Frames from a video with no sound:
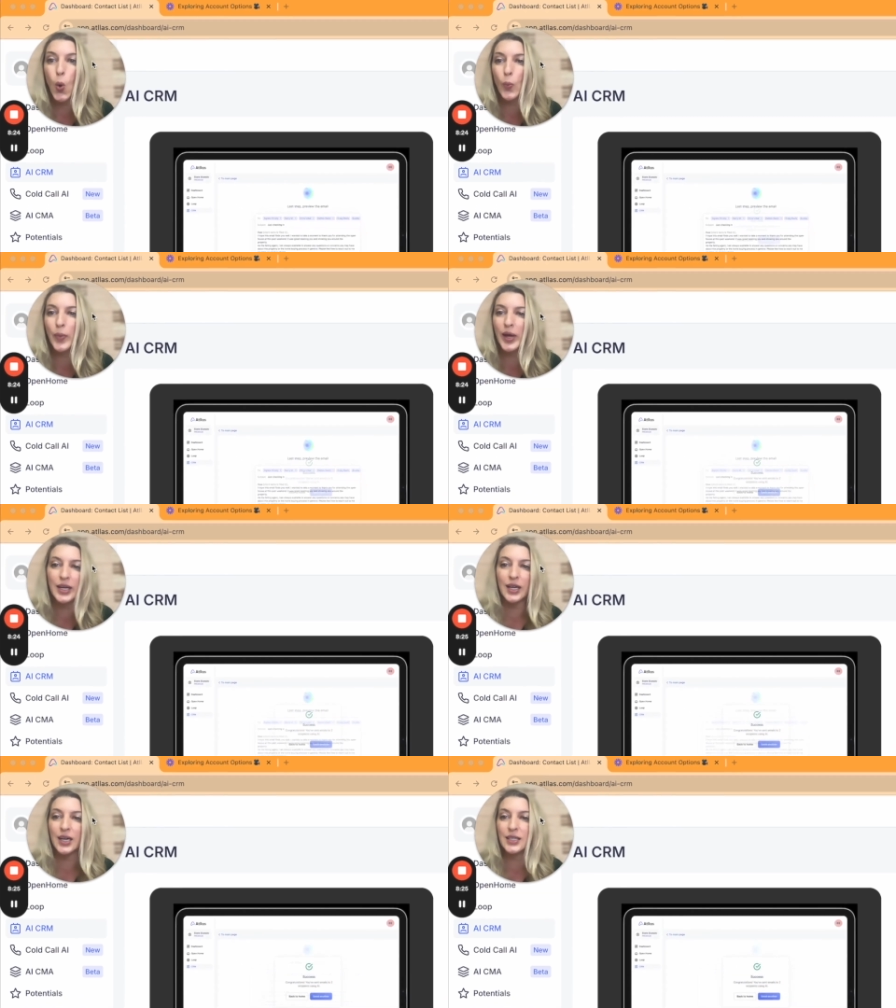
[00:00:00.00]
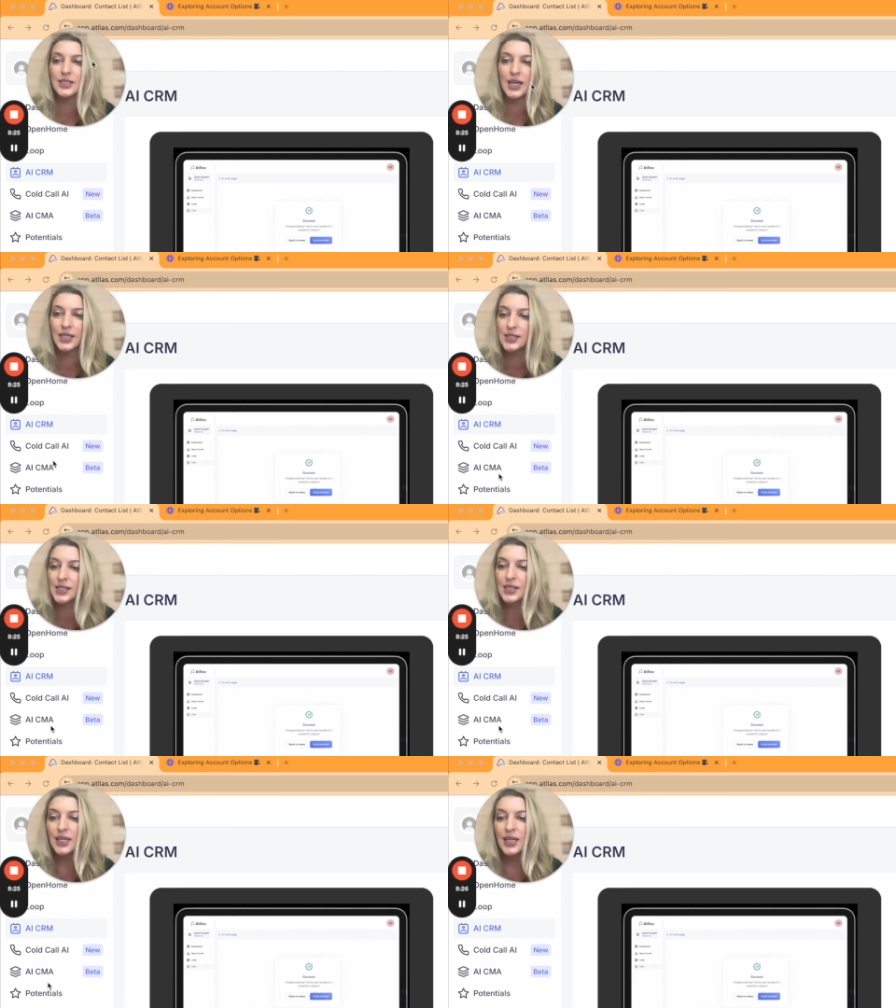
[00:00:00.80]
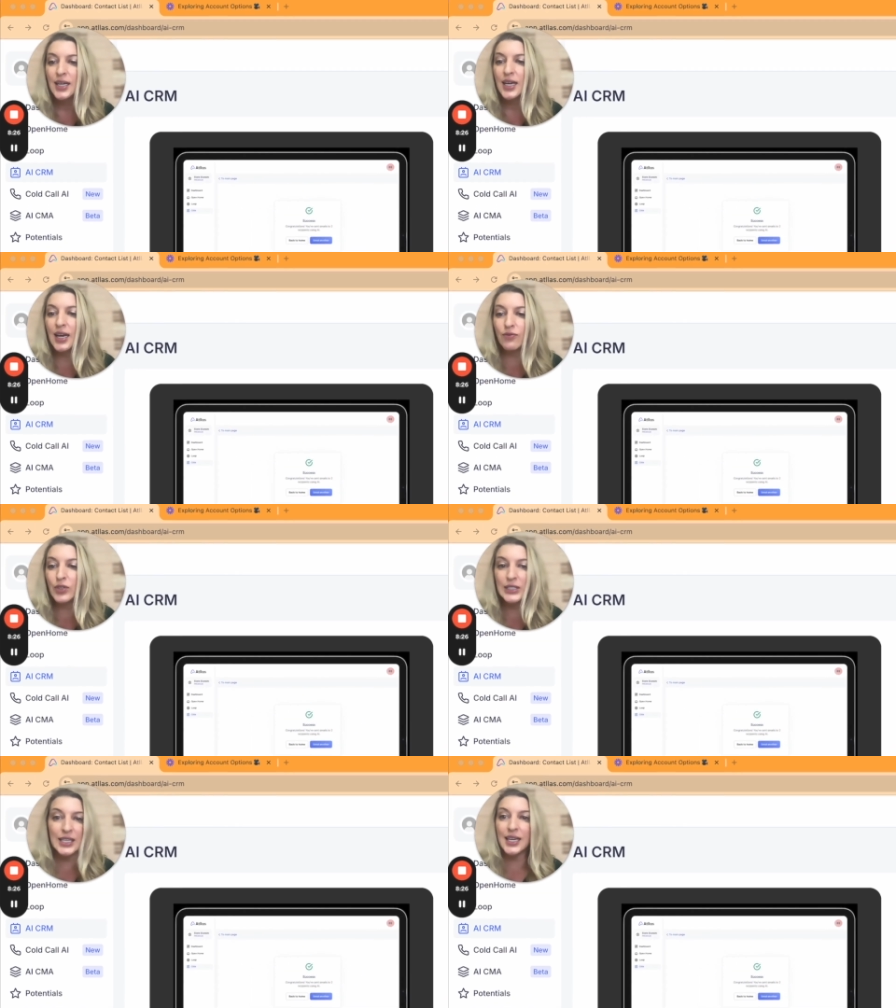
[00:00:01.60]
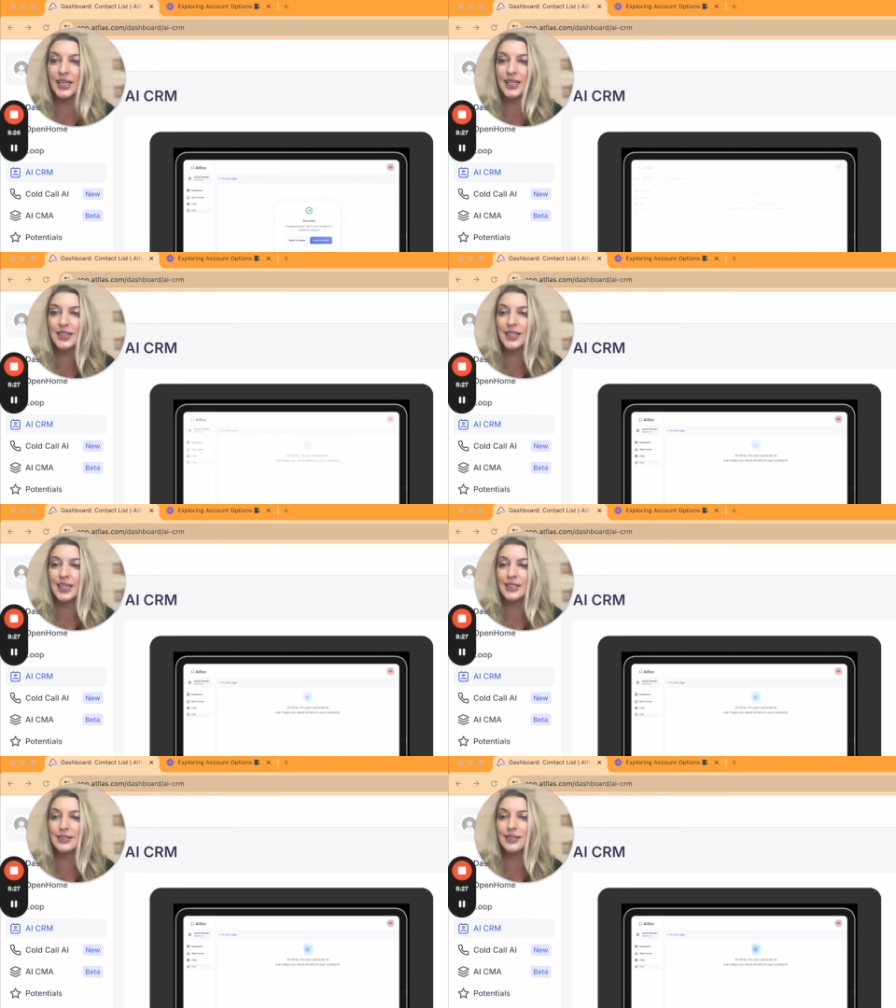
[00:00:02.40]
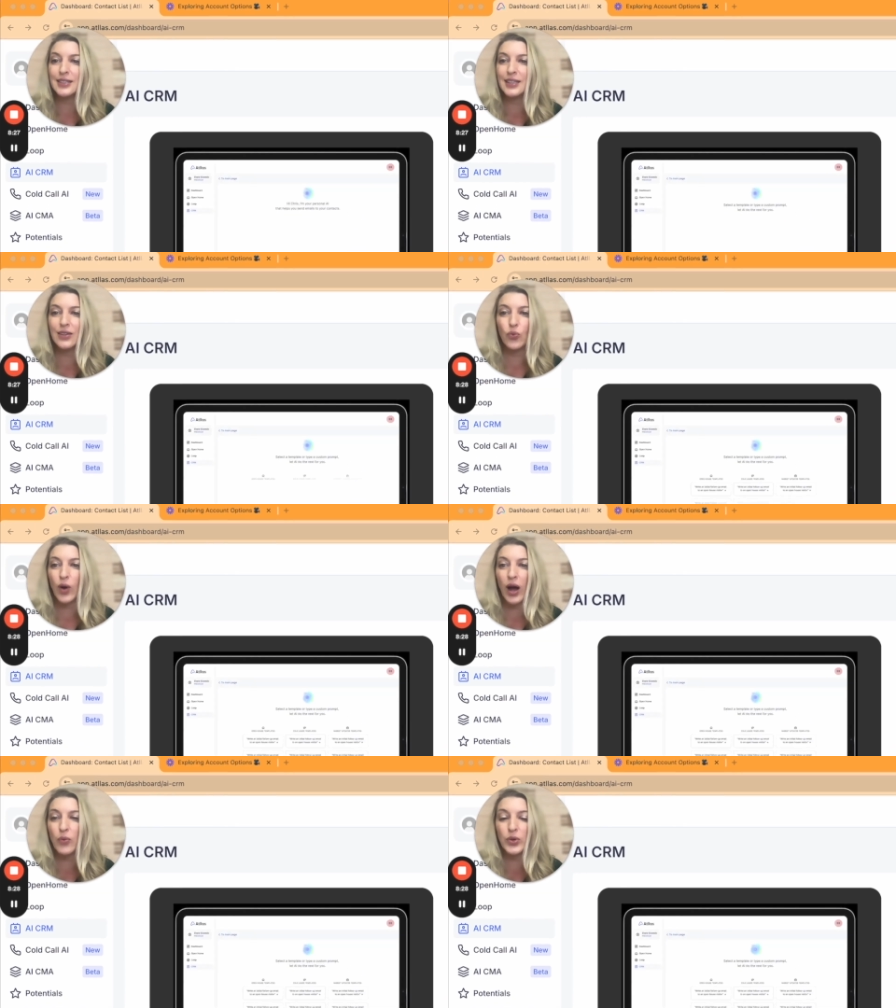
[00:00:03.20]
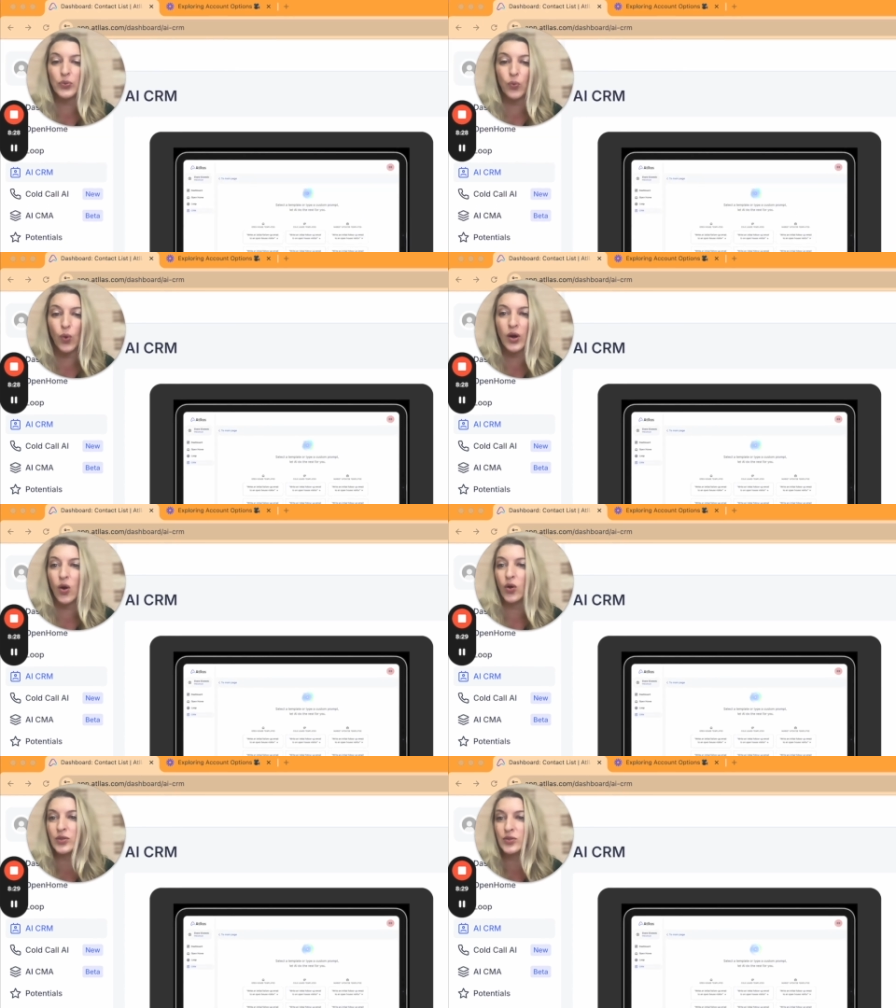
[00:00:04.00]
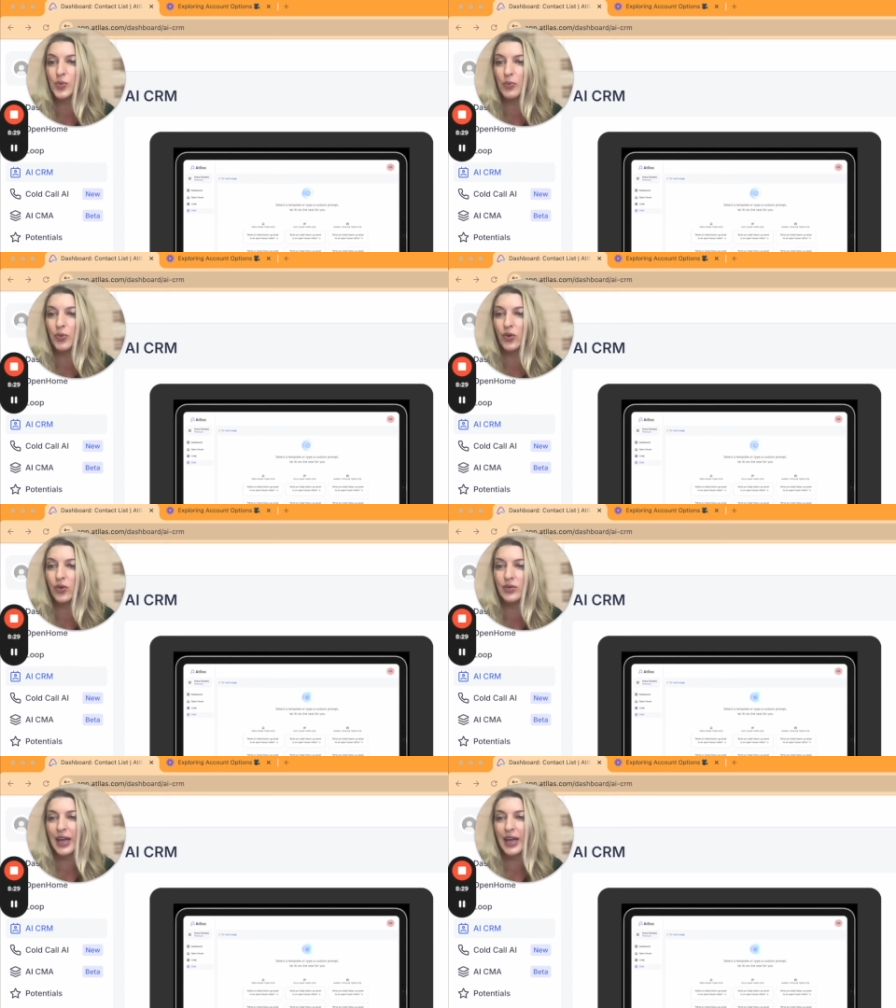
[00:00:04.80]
many contacts every day that I wouldn't want all those people.